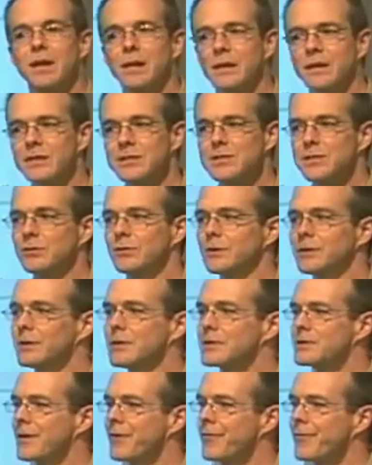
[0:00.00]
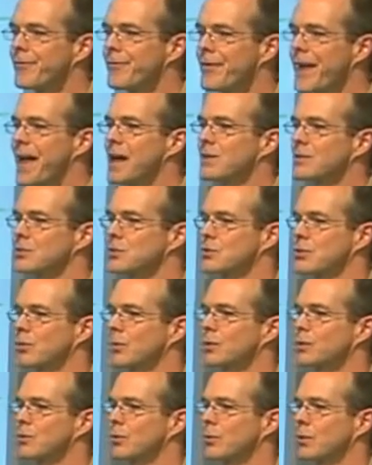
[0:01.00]
Insulin is a fat
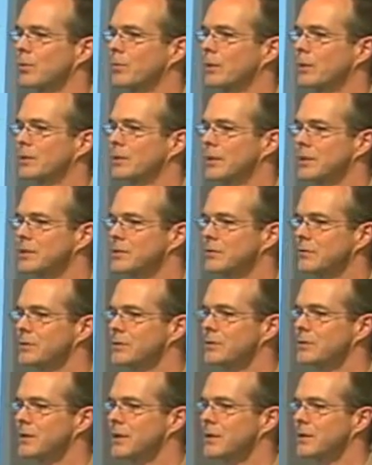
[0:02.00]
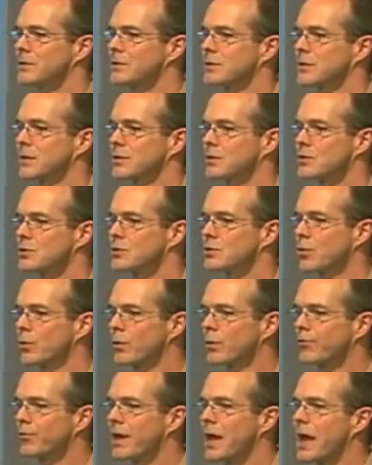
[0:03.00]
storage hormone. Insulin says,
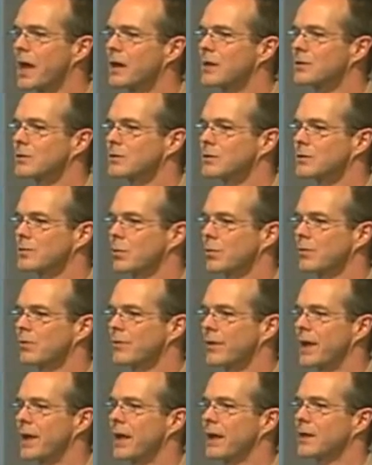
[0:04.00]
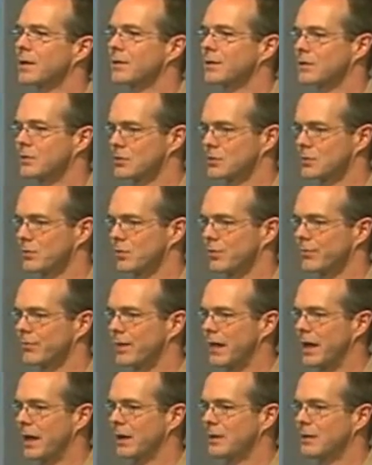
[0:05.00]
store fat, store fat, store
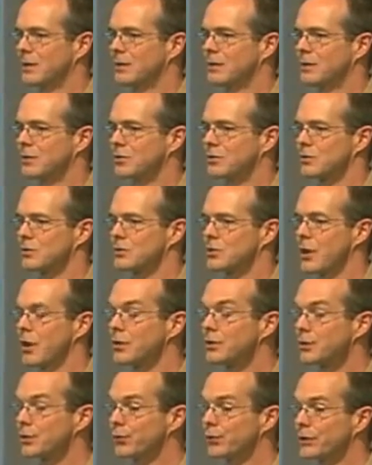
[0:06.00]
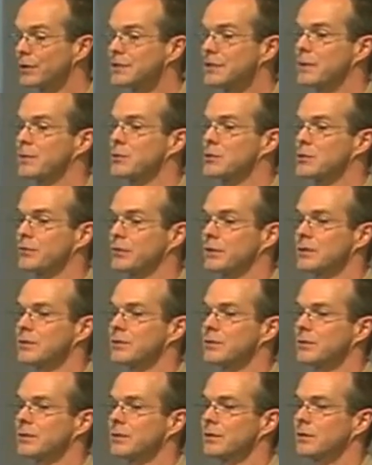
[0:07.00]
fat. So as long as you're releasing a bunch of
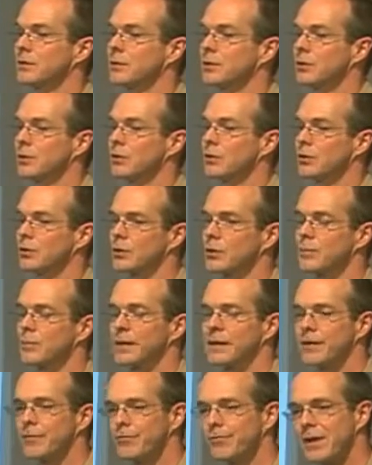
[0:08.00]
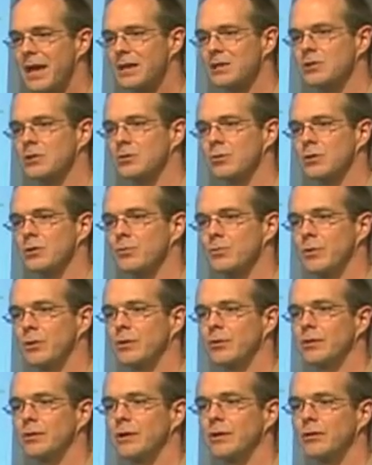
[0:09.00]
insulin, you're going to be in a fat storage
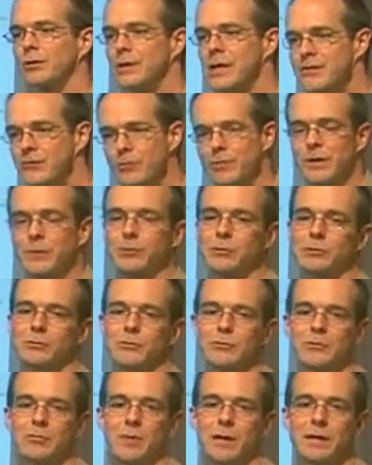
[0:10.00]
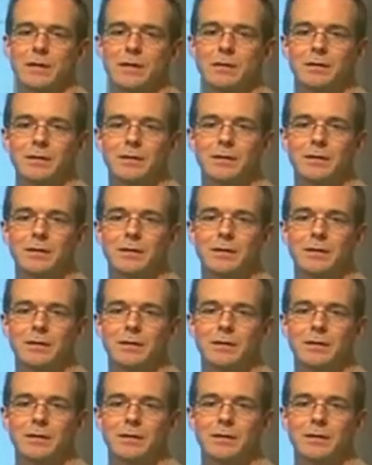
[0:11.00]
mode, and you'll never be able to lose weight